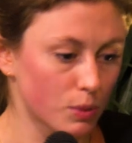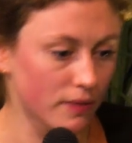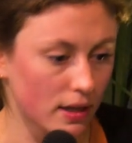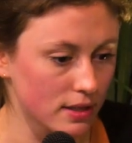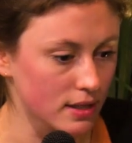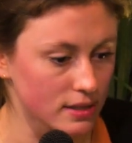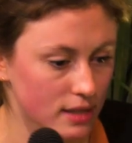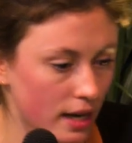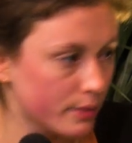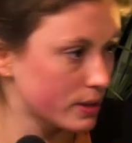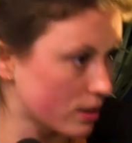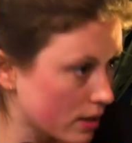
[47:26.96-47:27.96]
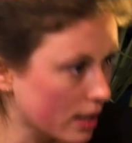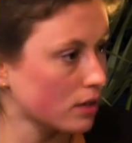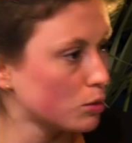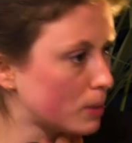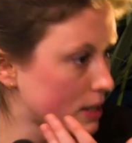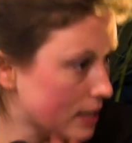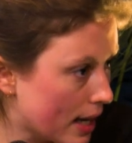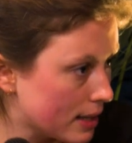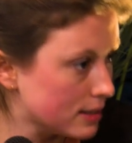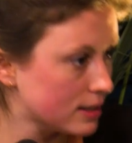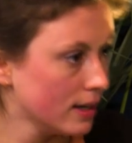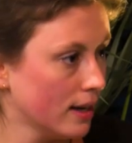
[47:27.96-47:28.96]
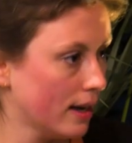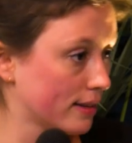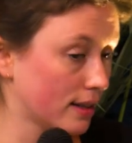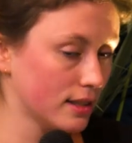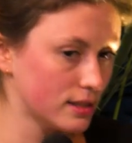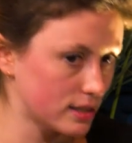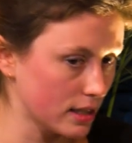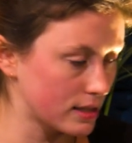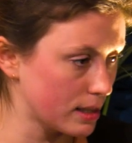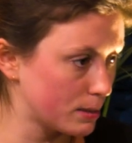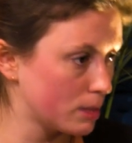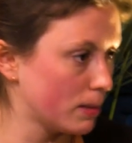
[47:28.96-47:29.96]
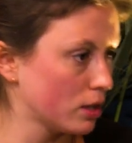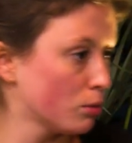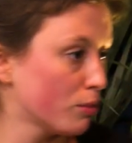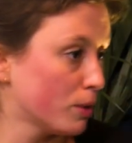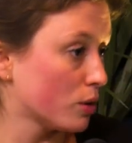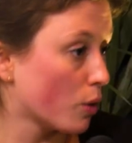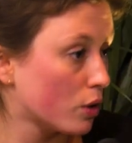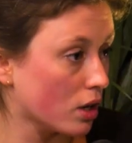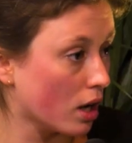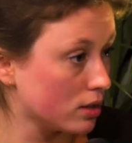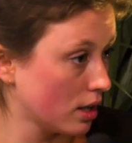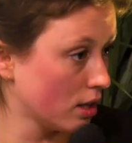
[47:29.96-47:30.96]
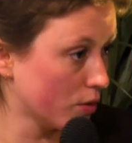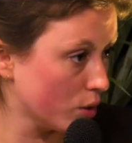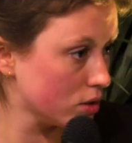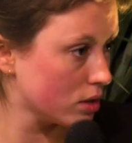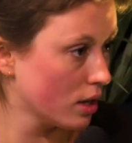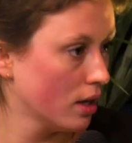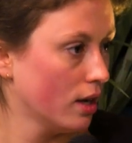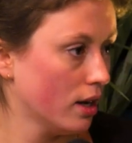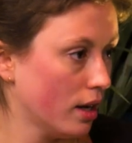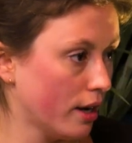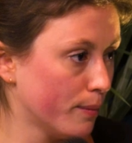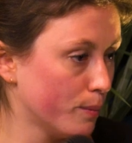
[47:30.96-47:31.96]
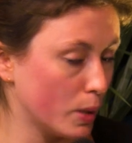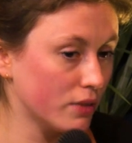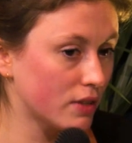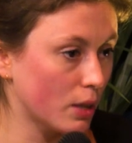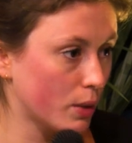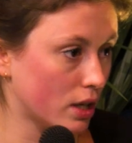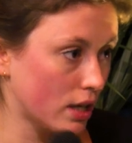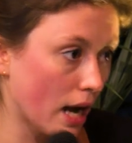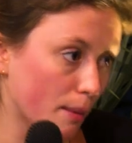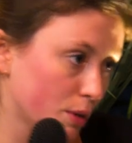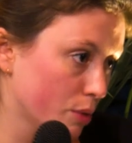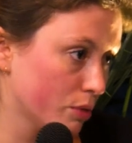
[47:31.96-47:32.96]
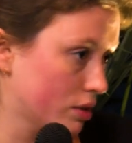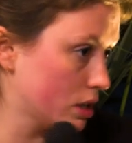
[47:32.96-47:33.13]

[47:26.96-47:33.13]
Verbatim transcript: we've added inside, we said, okay, can you please add it? And then it's accepted by the movement or not in a vote. Um, but if they were not happy with the